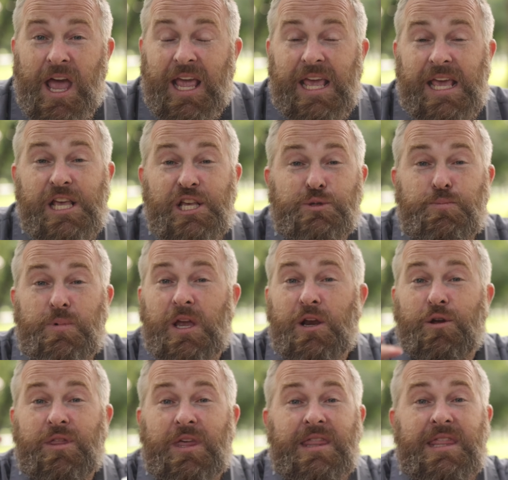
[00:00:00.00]
He's
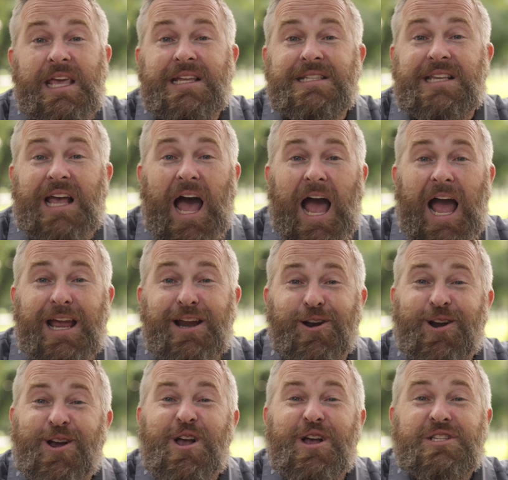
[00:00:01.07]
bigger than the
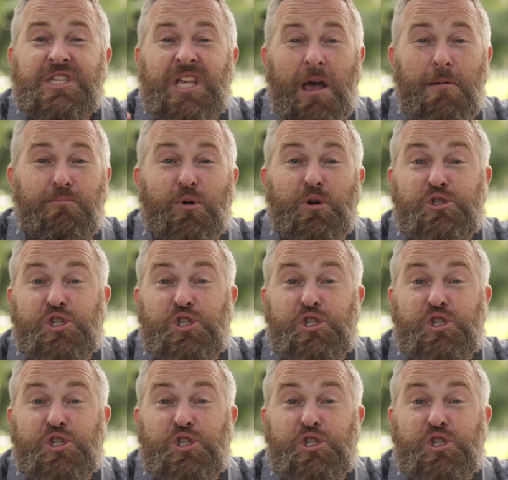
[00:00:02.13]
entire temple.